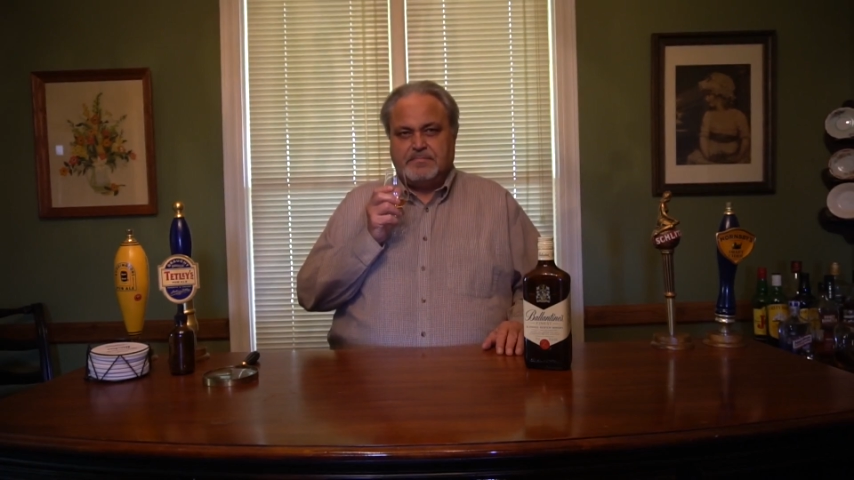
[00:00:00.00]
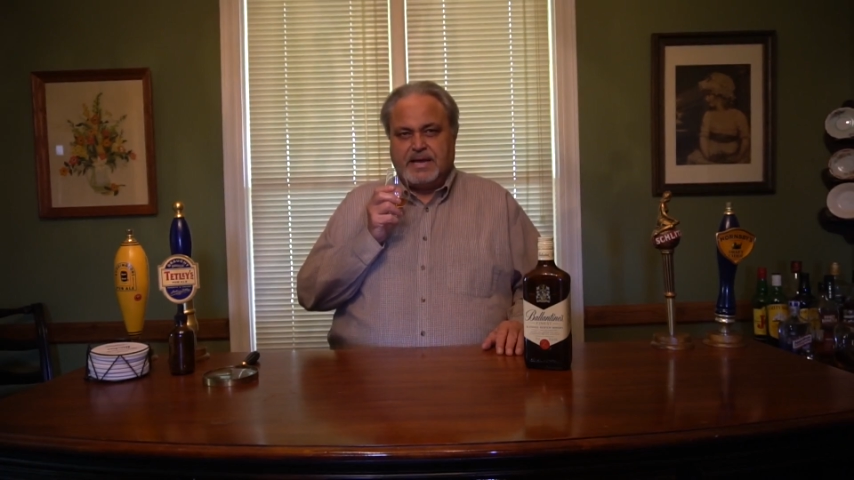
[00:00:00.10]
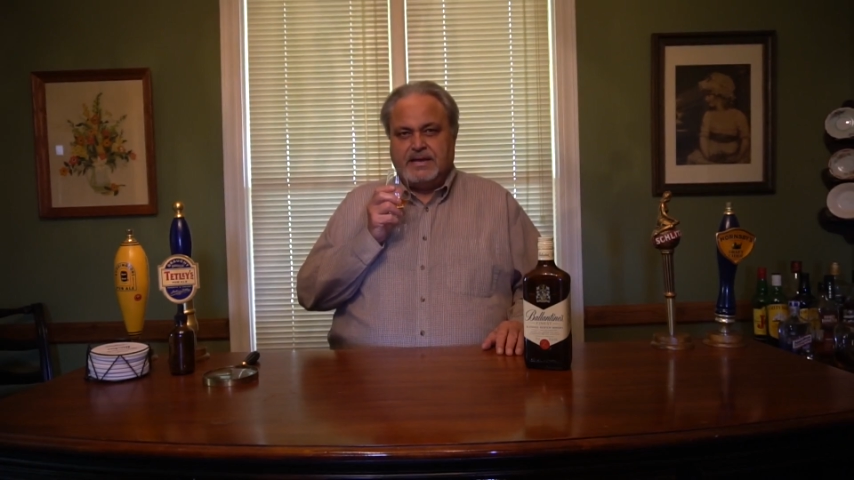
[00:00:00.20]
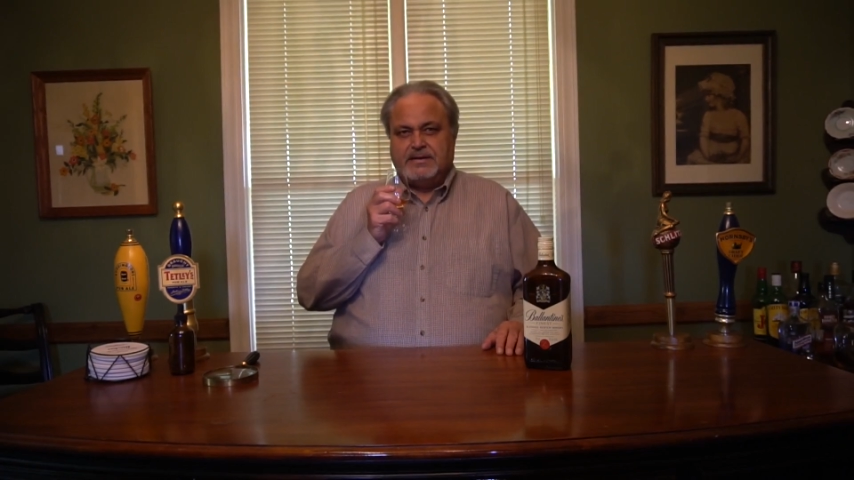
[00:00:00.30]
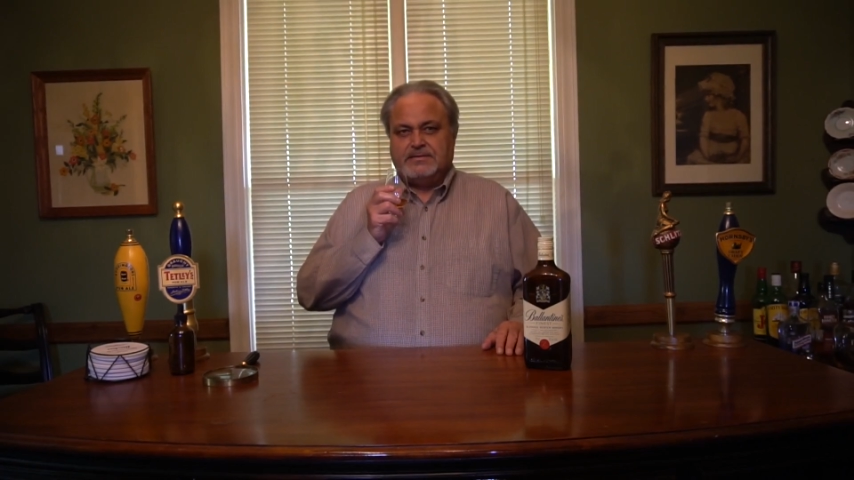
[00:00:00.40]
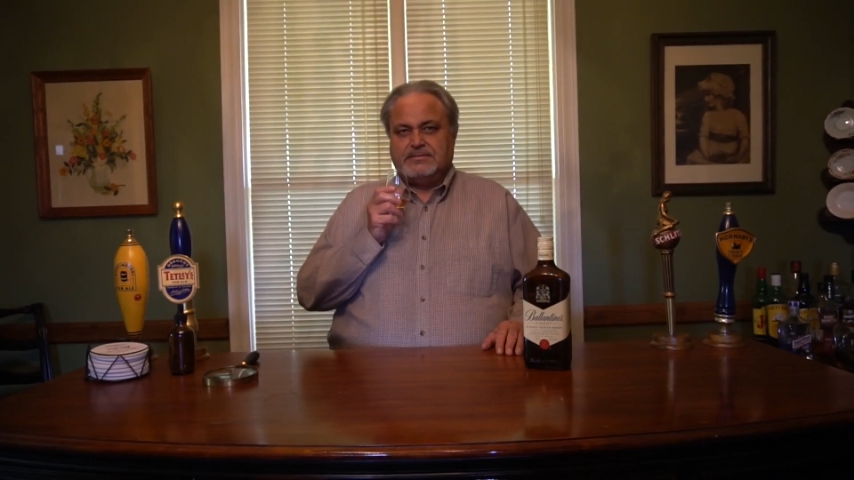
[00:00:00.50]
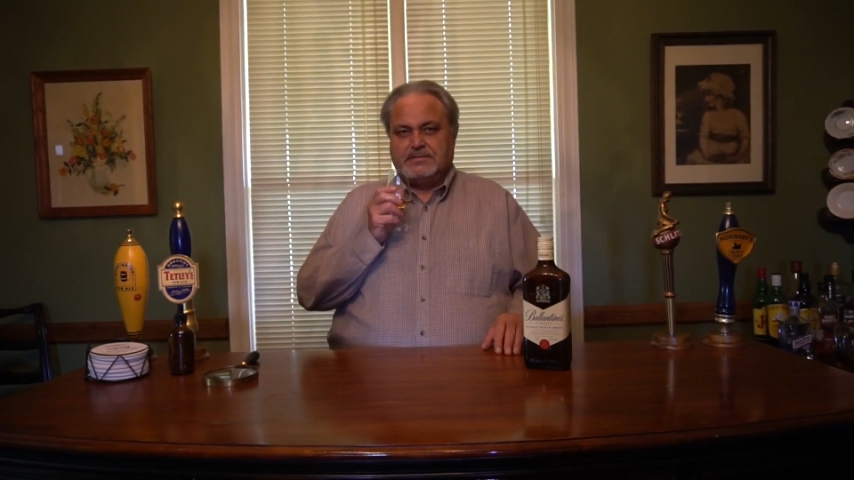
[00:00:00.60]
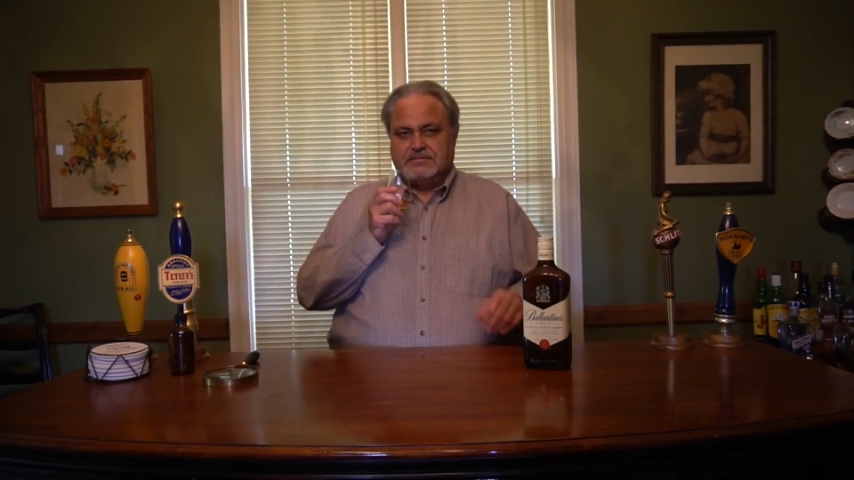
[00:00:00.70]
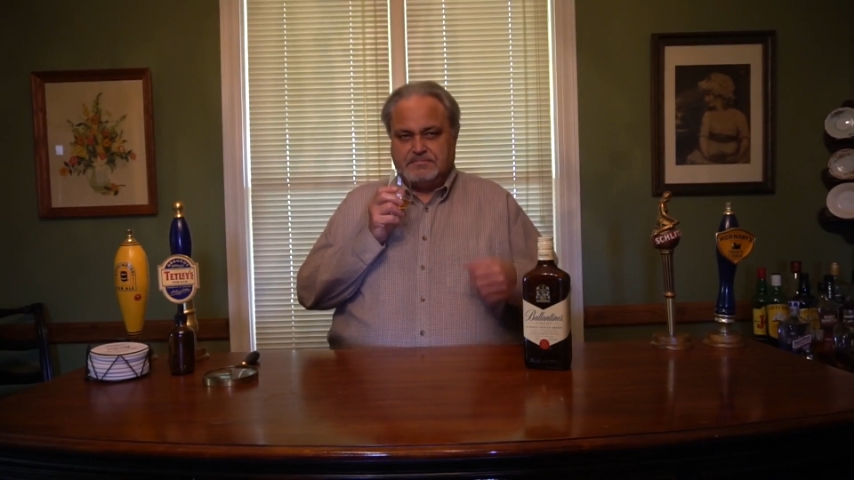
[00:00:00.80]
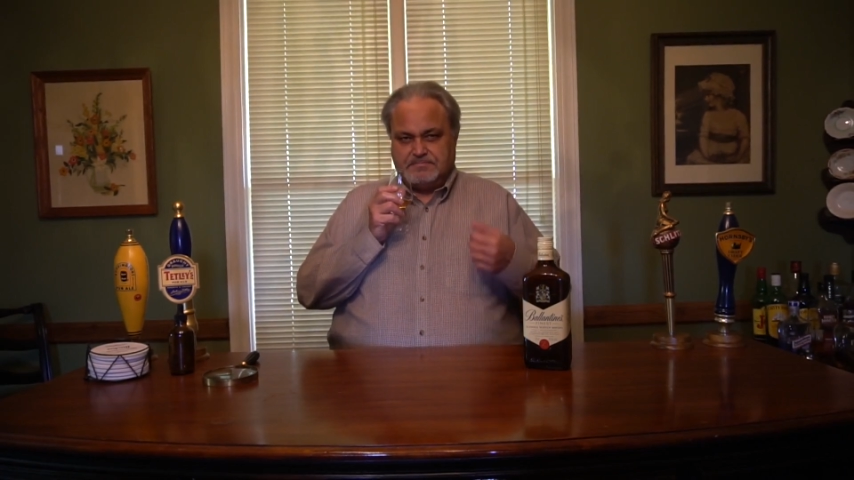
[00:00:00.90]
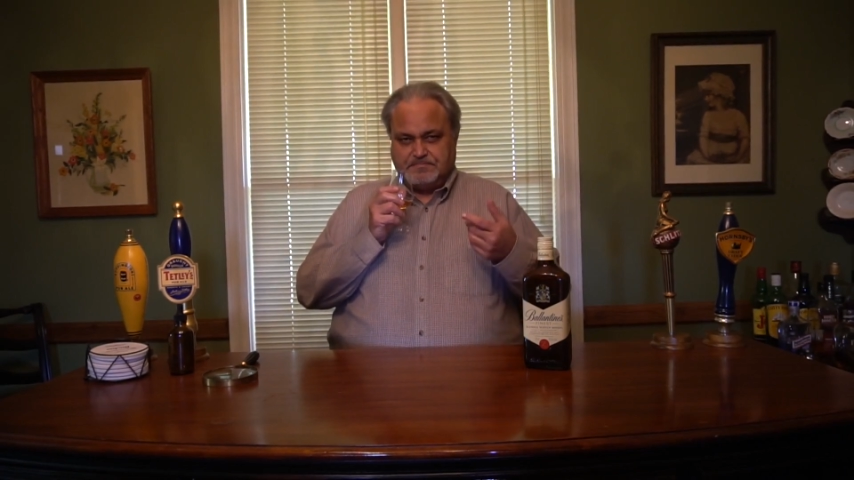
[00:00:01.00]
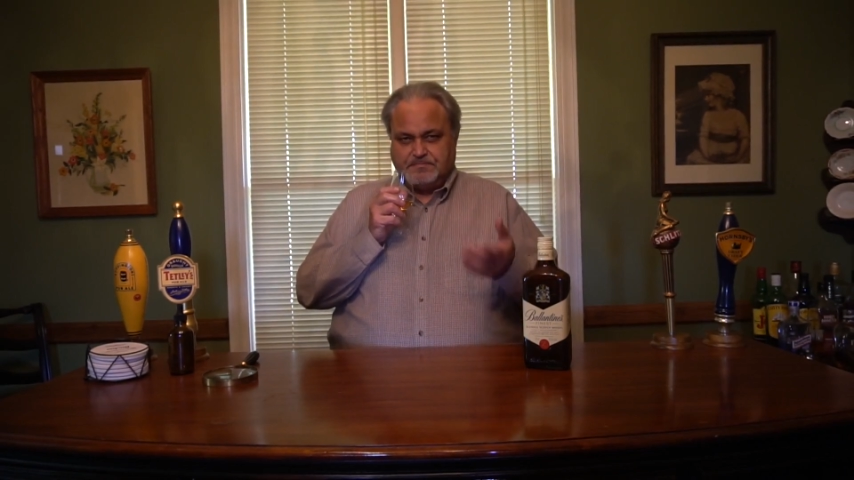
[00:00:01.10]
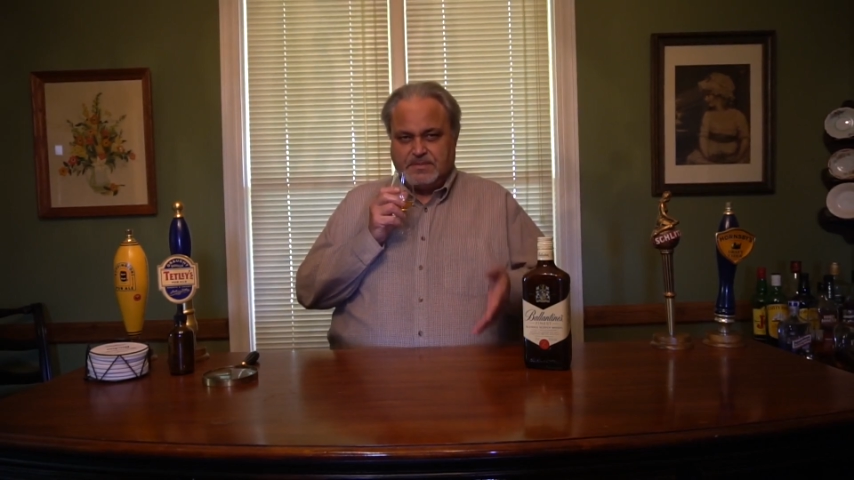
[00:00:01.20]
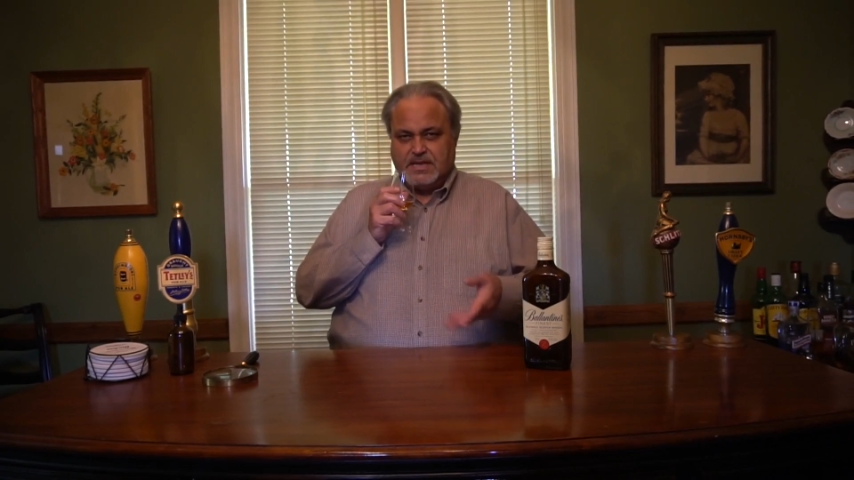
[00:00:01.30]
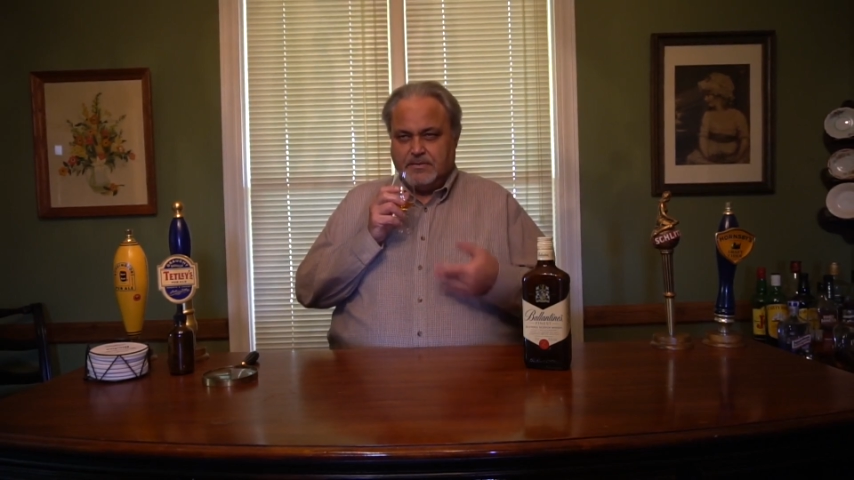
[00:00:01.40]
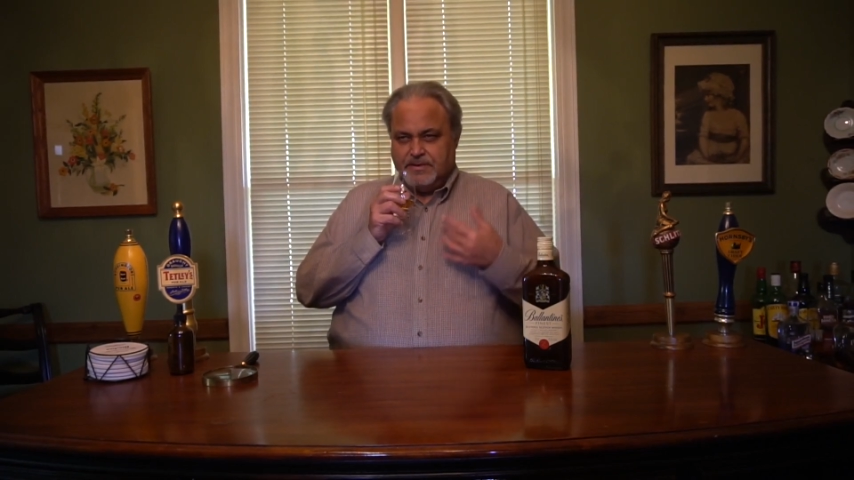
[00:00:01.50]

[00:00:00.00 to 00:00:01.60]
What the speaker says: pears. A